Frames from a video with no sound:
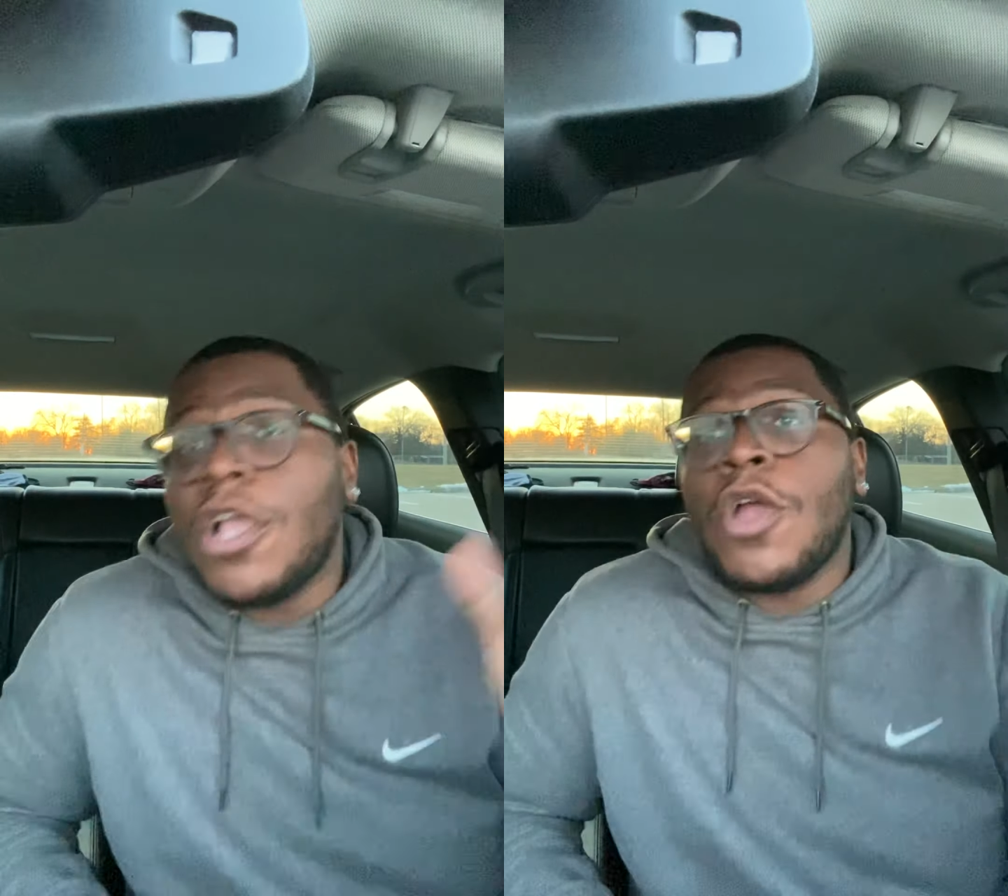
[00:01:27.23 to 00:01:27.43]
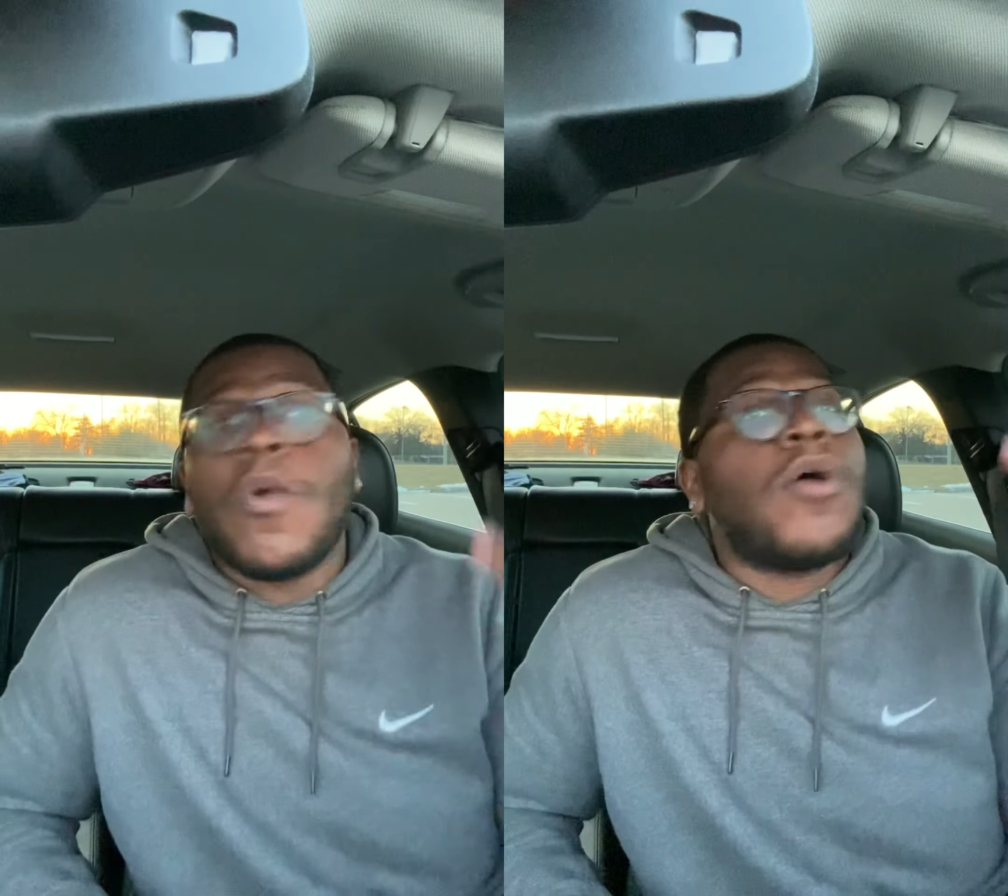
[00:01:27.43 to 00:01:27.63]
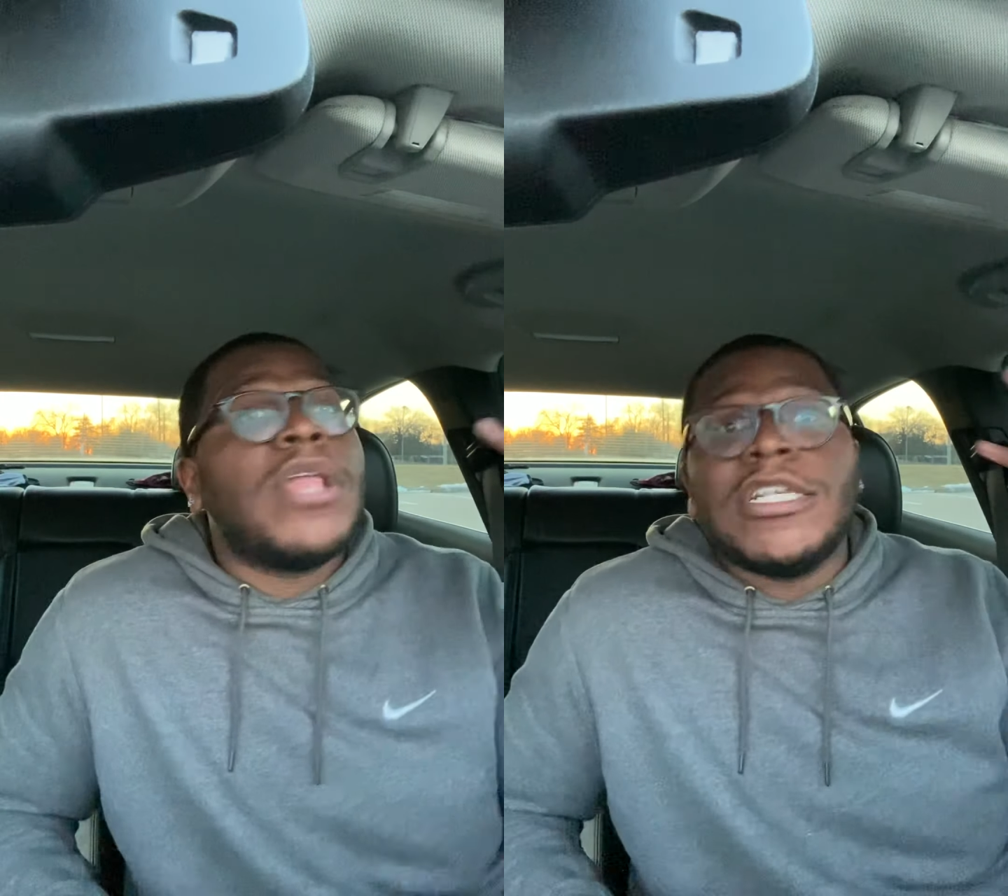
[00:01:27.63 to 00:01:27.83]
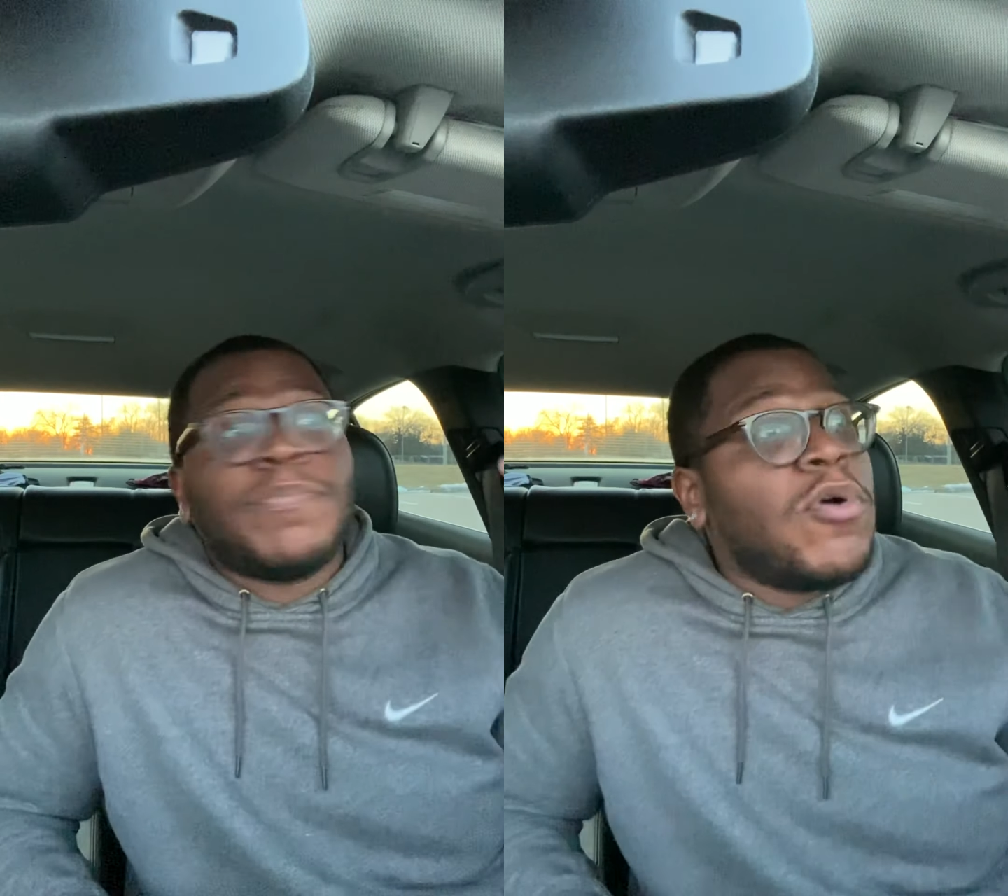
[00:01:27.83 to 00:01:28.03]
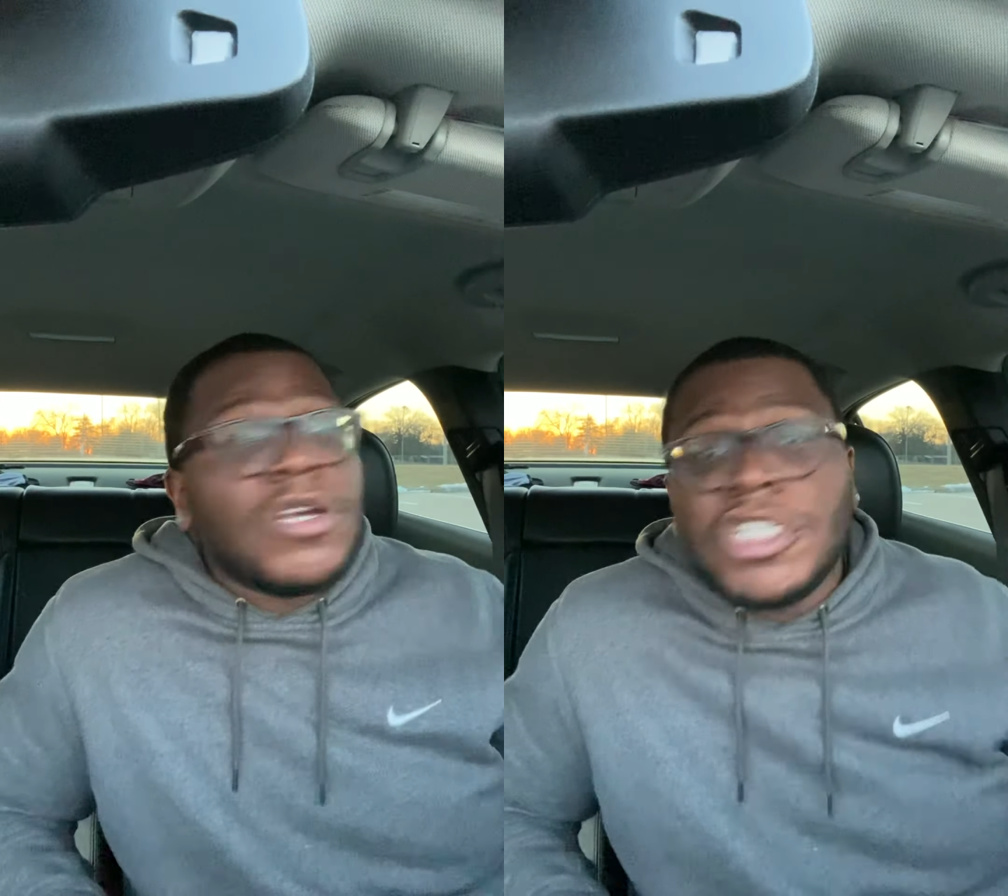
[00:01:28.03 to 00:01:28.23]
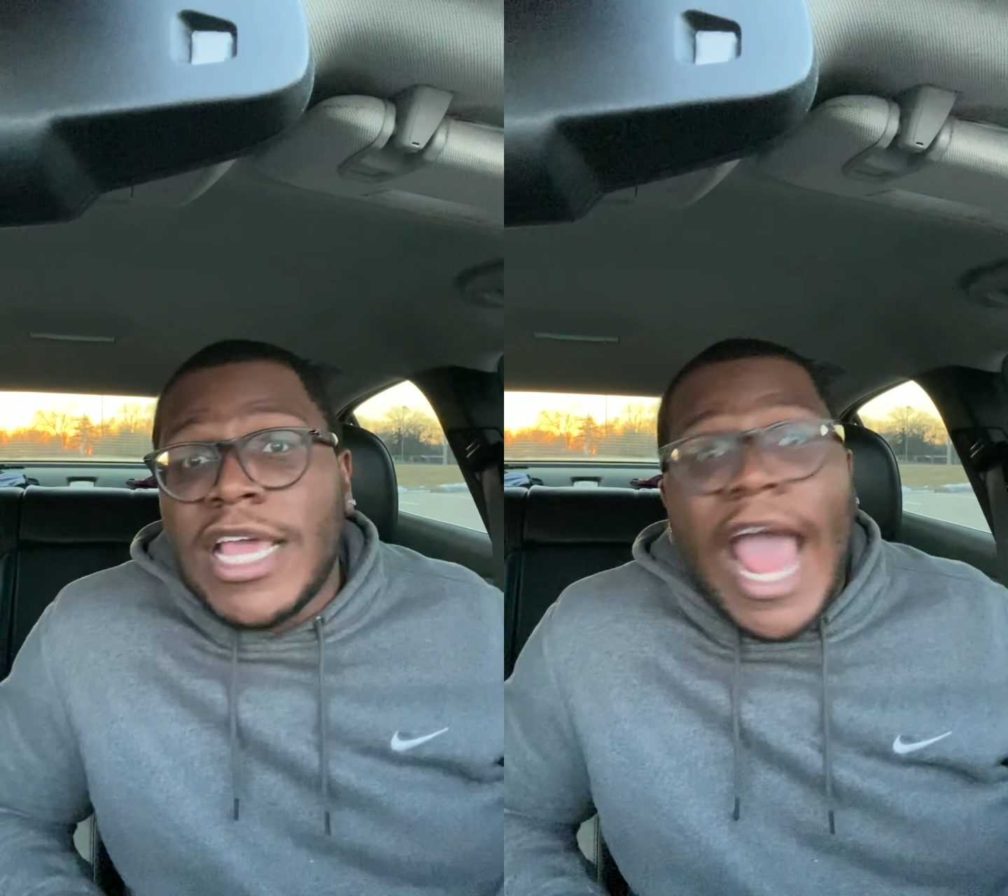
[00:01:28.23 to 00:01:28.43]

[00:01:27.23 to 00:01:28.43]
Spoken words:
Corona is bullshit.